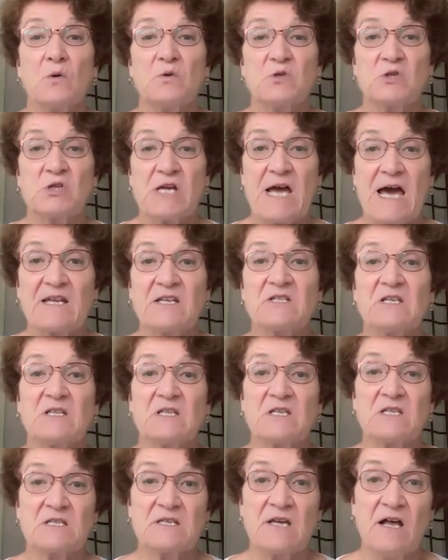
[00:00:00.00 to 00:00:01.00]
Chattis
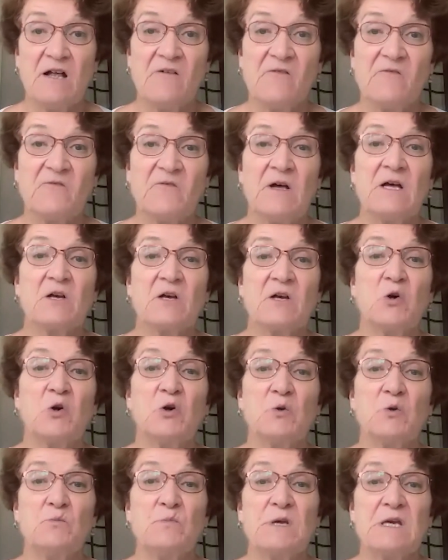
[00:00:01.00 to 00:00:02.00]
itself
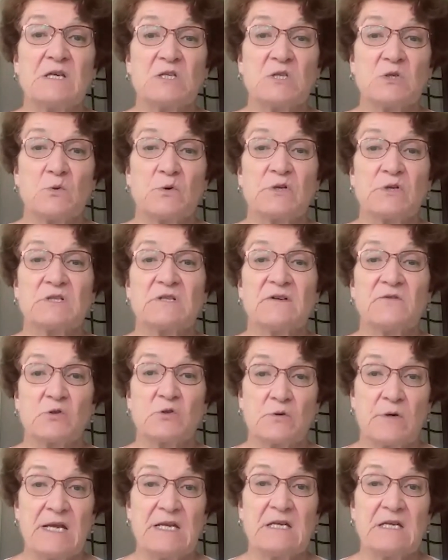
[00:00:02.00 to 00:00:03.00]
could be a source of
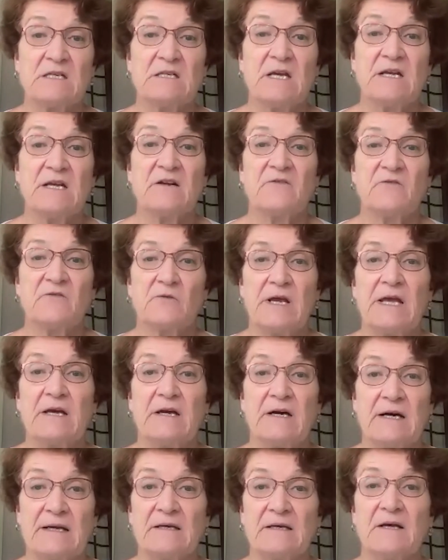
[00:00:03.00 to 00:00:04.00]
training data for
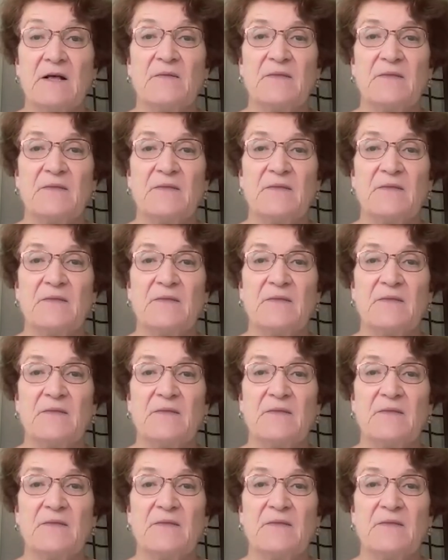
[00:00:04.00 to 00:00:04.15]
AI.